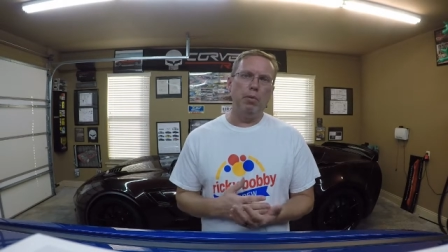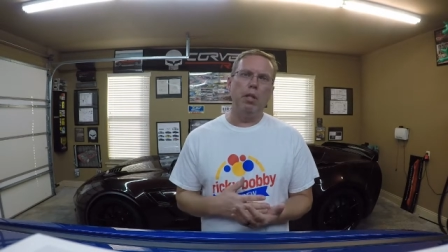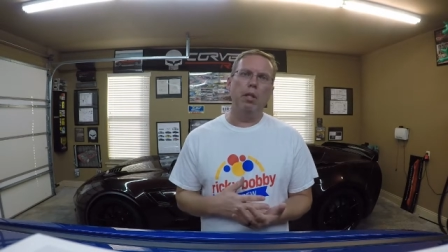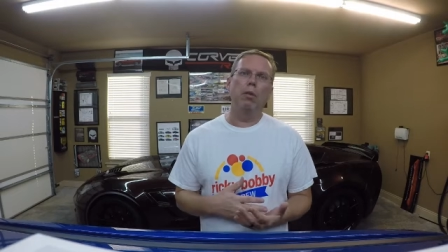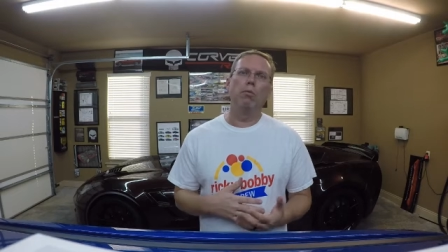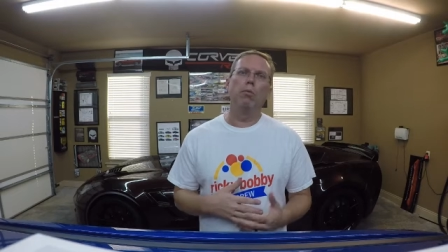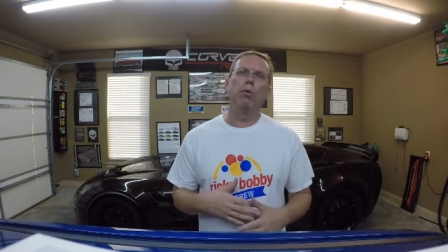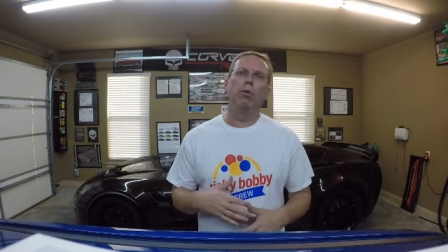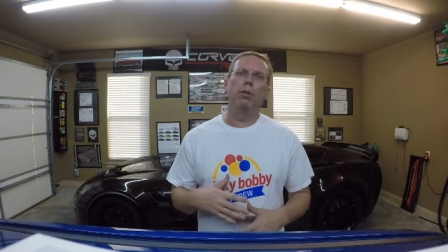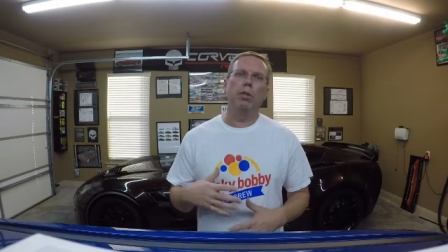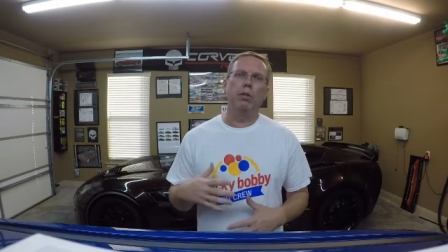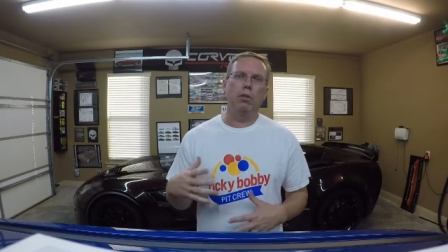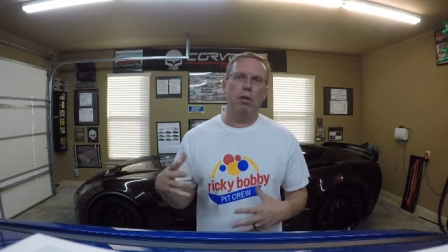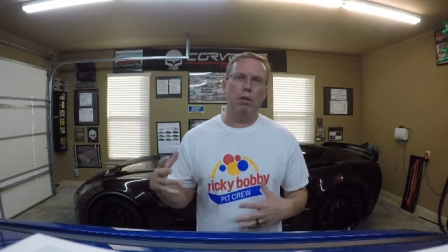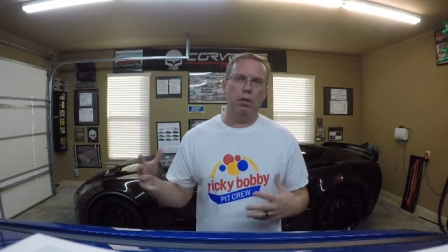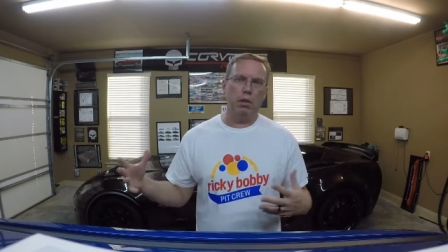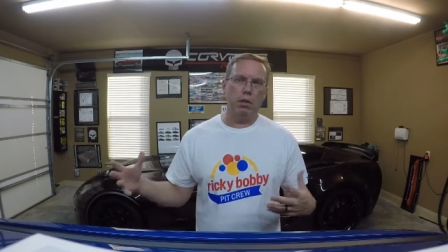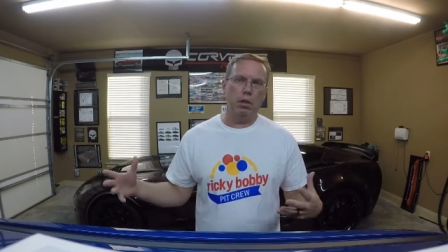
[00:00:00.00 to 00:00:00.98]
Then it really
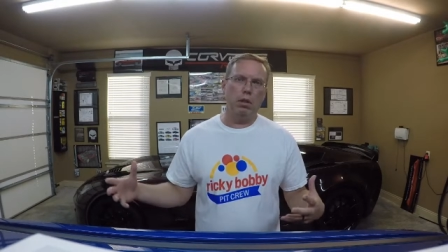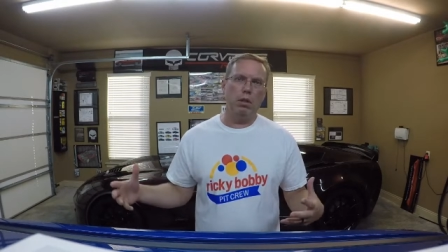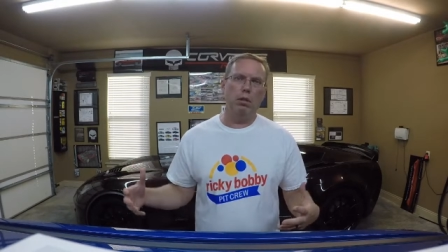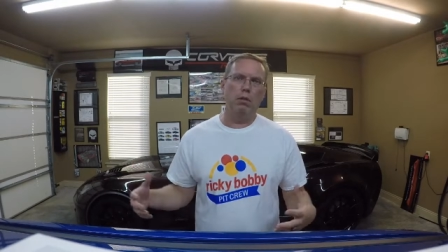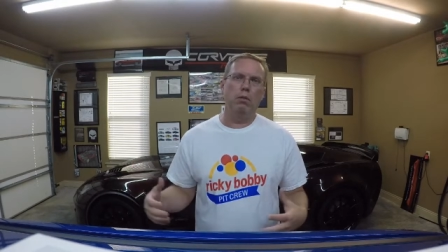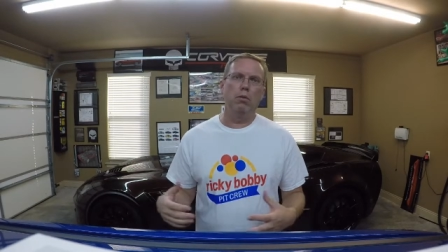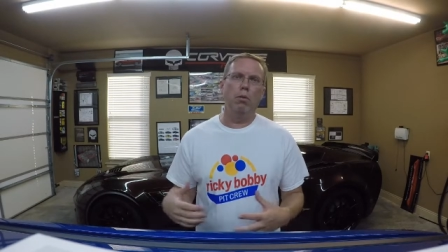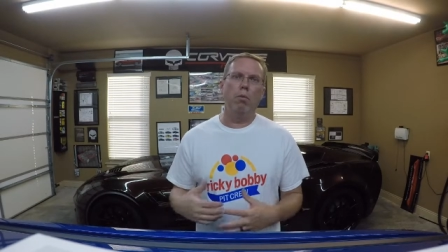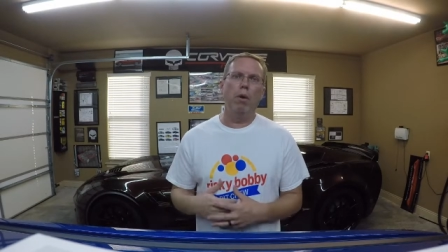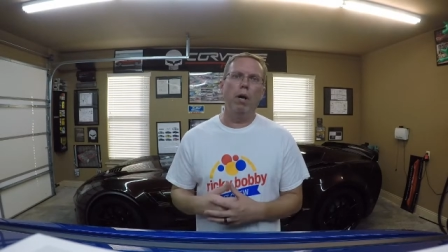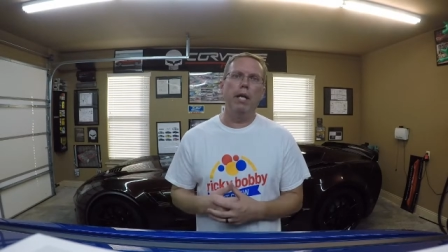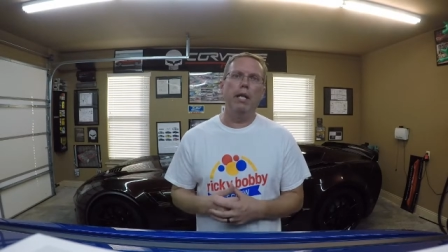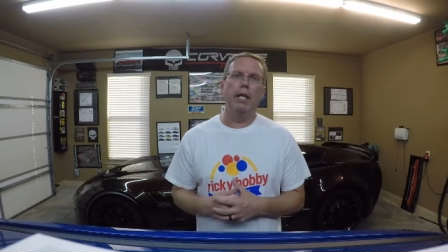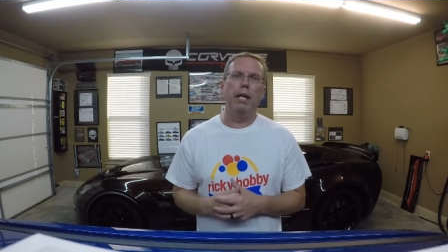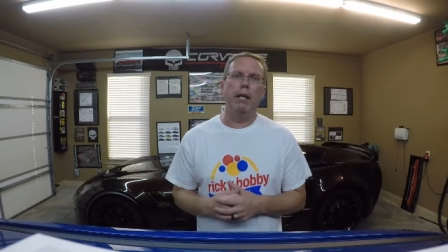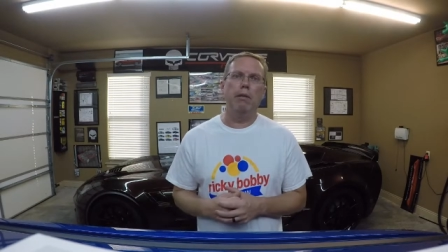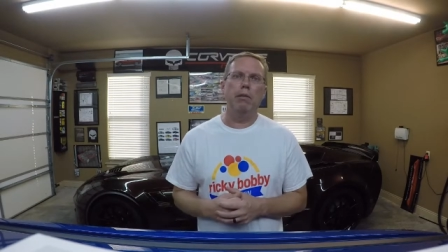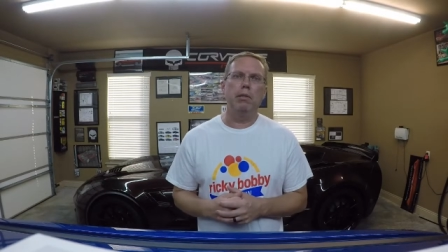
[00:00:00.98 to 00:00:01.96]
starts to wind
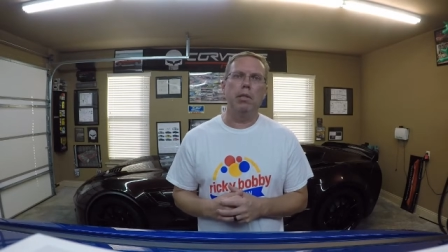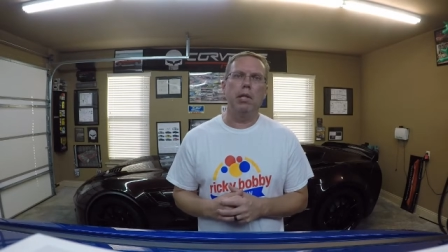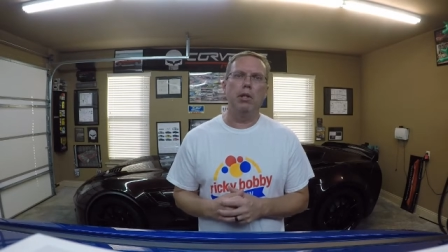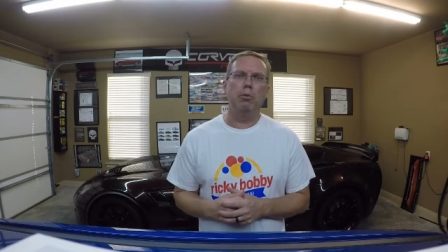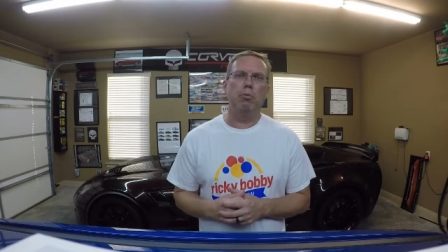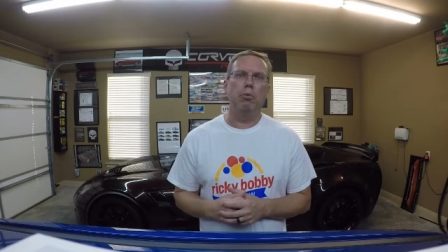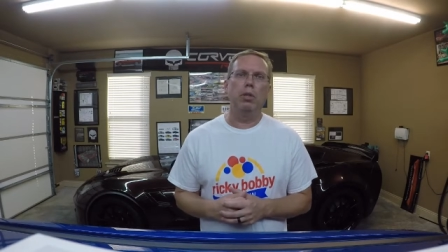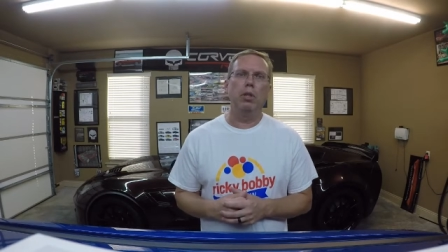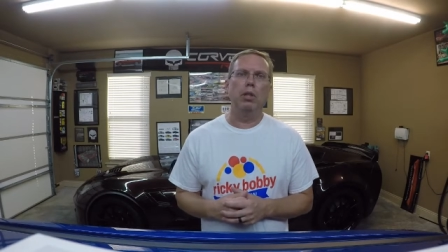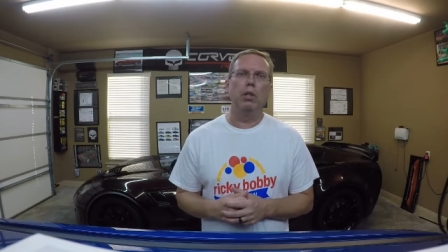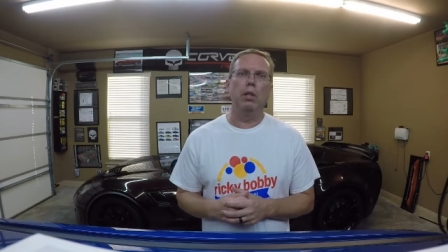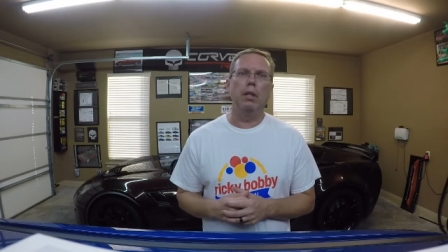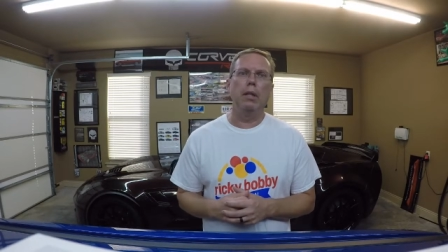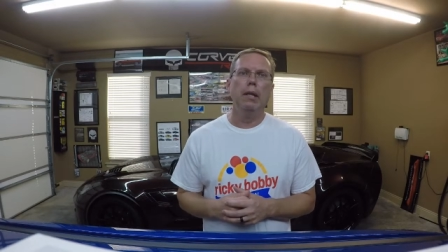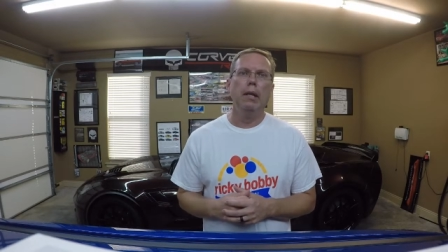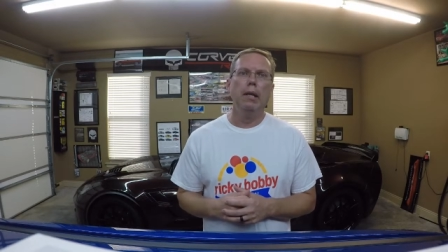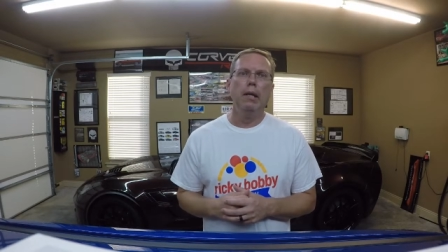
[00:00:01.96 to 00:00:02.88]
out and sounds pretty good.